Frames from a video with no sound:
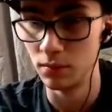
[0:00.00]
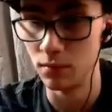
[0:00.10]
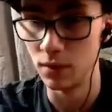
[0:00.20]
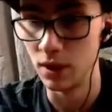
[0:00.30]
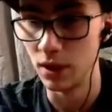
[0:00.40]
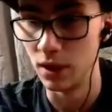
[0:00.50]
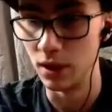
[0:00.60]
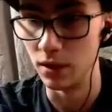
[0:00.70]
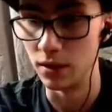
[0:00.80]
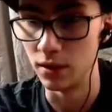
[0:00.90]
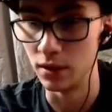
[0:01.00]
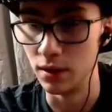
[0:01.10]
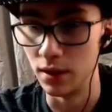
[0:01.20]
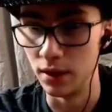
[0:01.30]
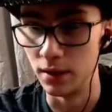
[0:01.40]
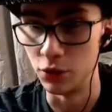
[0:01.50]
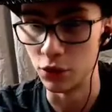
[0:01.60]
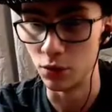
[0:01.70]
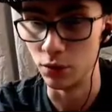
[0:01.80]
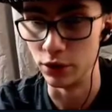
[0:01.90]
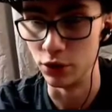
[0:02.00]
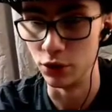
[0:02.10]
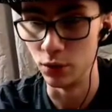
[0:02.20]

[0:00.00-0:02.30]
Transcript: And then I'm just going to